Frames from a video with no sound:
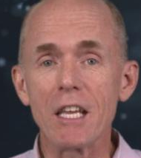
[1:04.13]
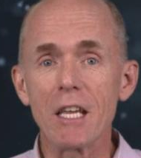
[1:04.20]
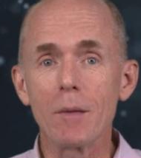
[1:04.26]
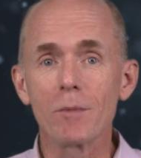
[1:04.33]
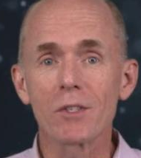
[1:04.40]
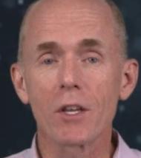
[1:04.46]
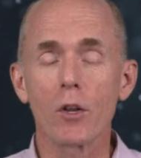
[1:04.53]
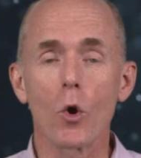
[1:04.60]

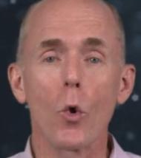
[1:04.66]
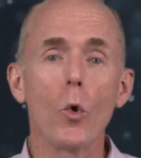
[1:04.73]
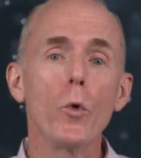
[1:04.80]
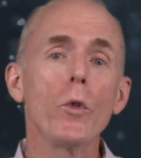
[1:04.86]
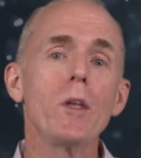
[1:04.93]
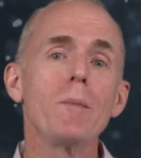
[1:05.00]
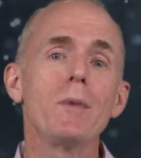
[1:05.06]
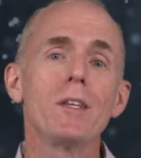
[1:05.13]
teams can
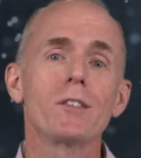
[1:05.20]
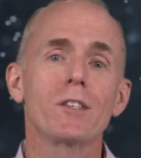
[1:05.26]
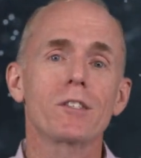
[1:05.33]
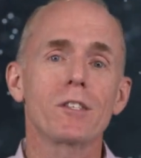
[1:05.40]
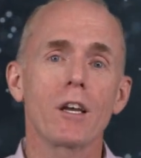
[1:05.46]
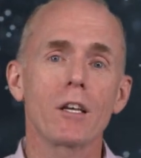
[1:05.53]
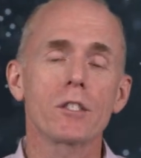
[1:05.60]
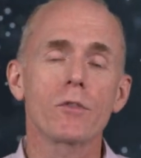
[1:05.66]
only be
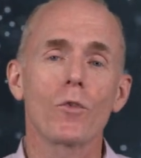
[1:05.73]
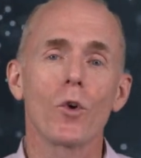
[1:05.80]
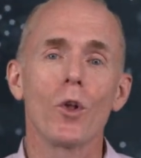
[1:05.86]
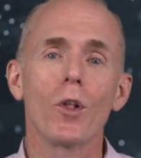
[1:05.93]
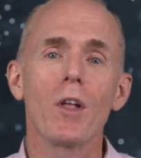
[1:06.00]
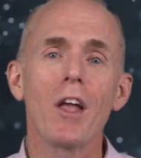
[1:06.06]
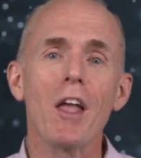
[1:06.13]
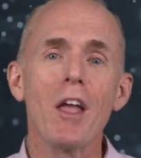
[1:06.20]

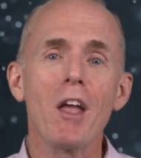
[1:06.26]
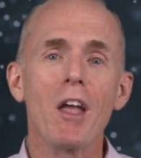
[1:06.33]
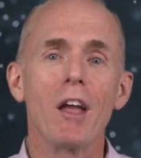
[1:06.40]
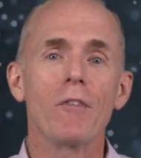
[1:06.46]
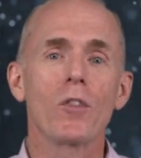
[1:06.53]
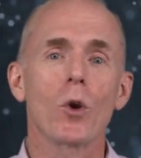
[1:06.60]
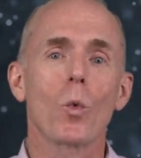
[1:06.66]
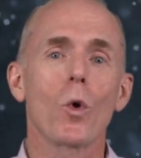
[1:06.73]
successful
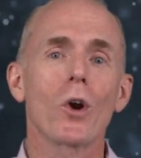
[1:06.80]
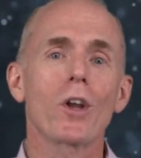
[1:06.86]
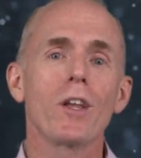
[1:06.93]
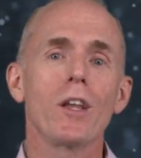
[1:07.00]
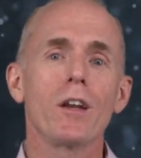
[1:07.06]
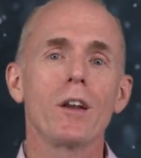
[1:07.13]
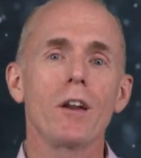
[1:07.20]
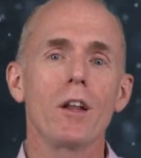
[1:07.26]
if they're
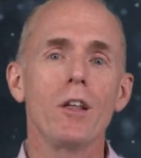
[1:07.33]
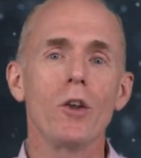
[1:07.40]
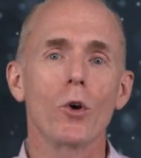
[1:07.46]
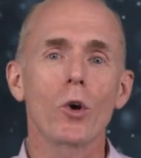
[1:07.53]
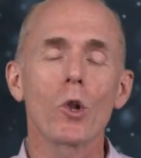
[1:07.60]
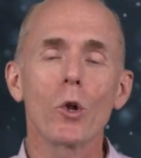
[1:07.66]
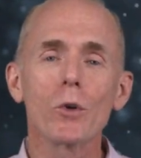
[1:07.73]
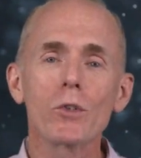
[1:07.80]
working you
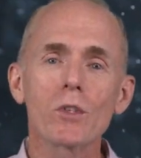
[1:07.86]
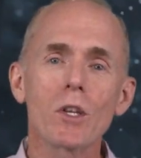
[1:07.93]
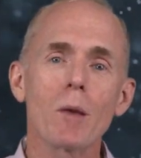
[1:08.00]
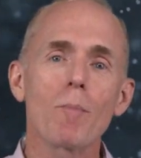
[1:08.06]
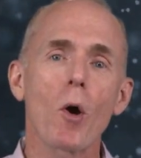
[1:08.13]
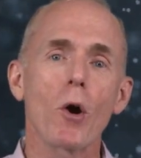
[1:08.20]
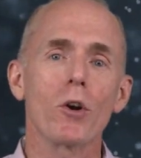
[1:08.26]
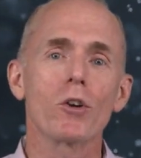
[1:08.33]
know,
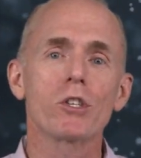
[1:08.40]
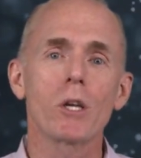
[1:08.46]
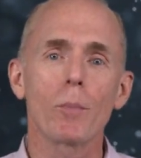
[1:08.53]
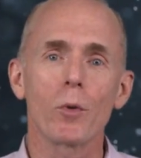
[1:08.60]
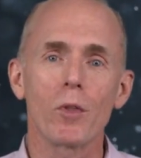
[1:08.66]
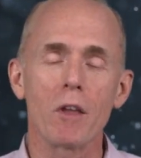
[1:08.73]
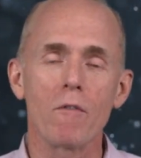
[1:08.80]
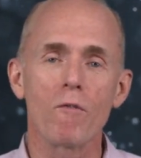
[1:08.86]
closely in
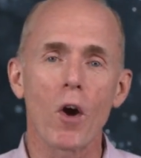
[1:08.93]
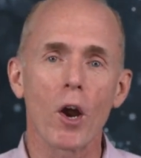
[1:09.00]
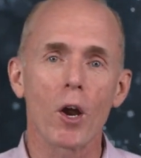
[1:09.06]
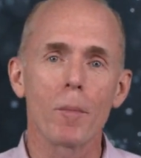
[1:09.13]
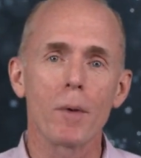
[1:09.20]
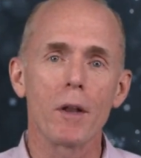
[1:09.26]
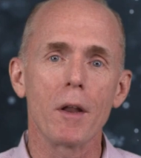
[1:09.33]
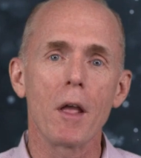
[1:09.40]
partnership with the
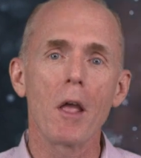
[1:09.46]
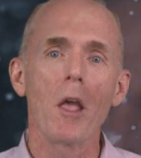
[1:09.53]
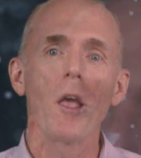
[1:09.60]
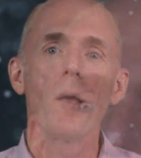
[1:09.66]
environment,